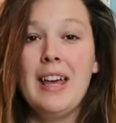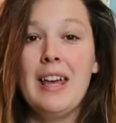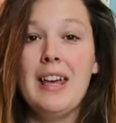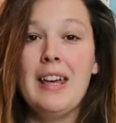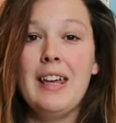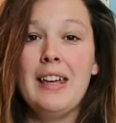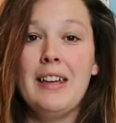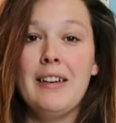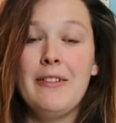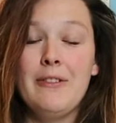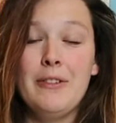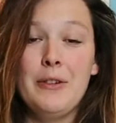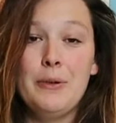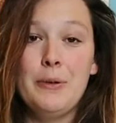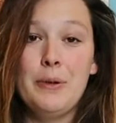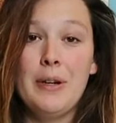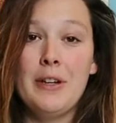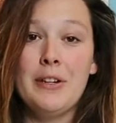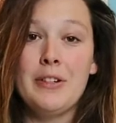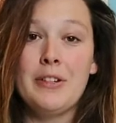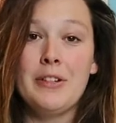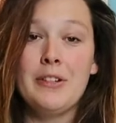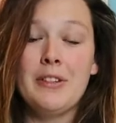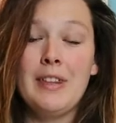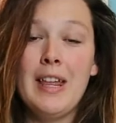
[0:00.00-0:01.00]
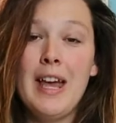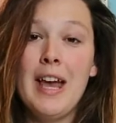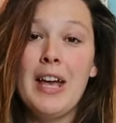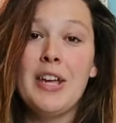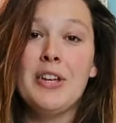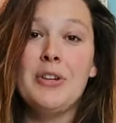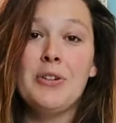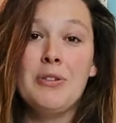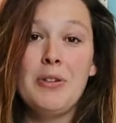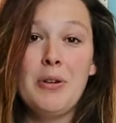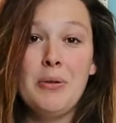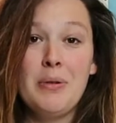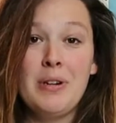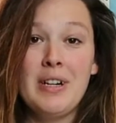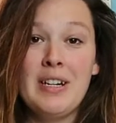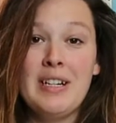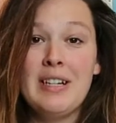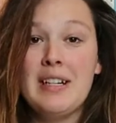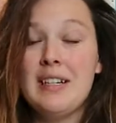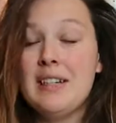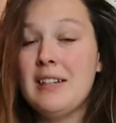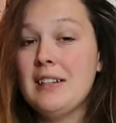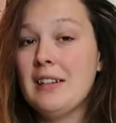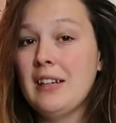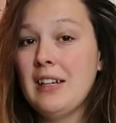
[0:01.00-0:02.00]
If you entered that, you know what it
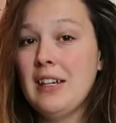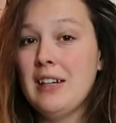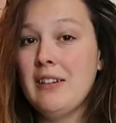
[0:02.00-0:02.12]
is.